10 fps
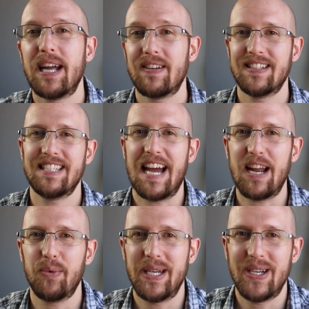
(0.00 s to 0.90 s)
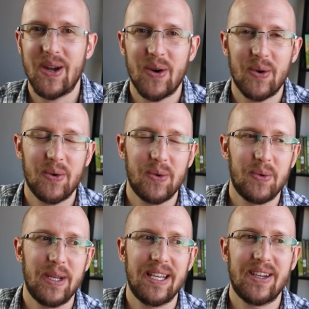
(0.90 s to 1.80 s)
down inside, we know
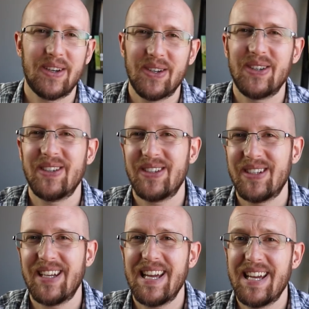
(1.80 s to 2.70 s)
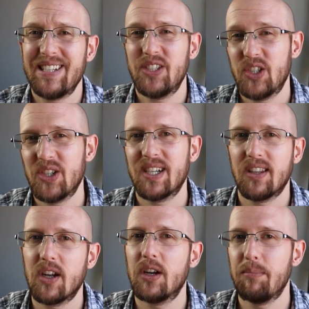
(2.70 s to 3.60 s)
we could and should
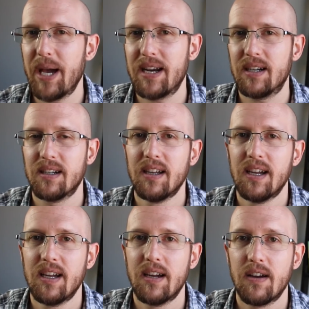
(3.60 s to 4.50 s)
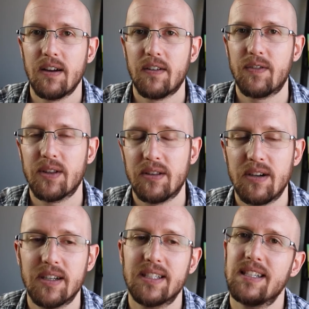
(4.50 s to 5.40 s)
learn better. For the
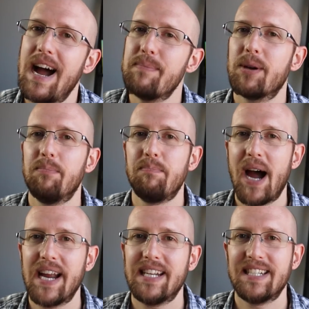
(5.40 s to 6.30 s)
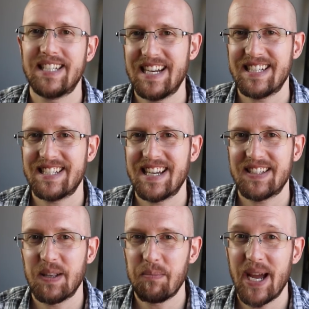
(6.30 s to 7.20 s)
longest time, combining
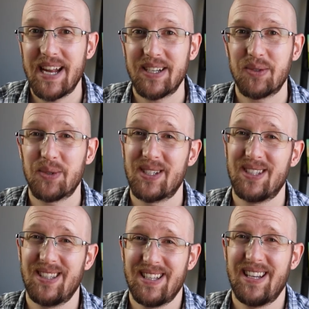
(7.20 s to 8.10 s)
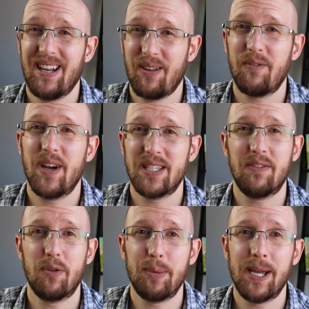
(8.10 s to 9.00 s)
datasets and pandas was a little fuzzy
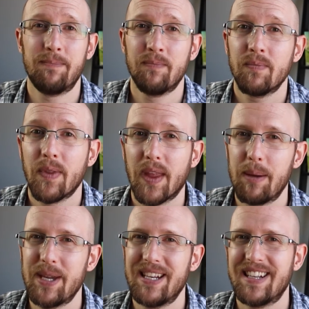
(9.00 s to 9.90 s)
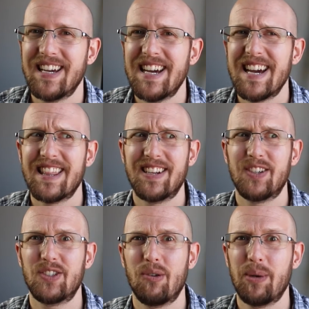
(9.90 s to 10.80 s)
for me. I mean, there are
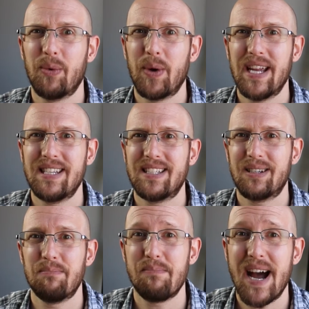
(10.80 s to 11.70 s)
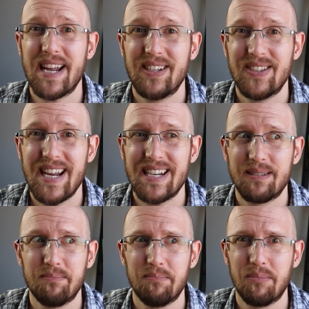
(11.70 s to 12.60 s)
so many ways to combine your
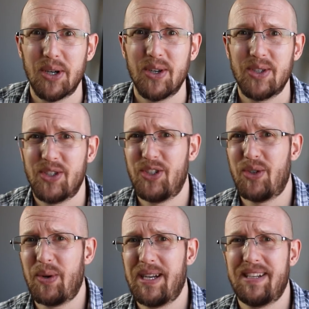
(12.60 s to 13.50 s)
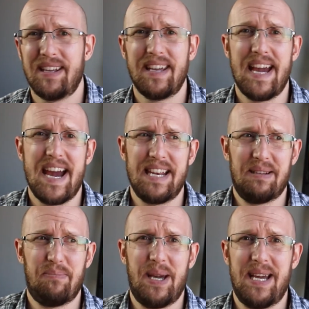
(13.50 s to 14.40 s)
data merge, join, concat, and
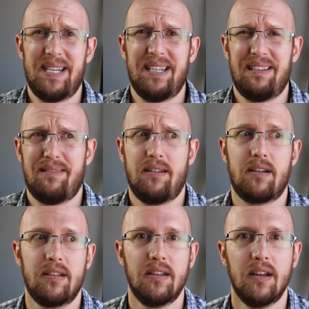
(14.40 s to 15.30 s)
append. Ugh.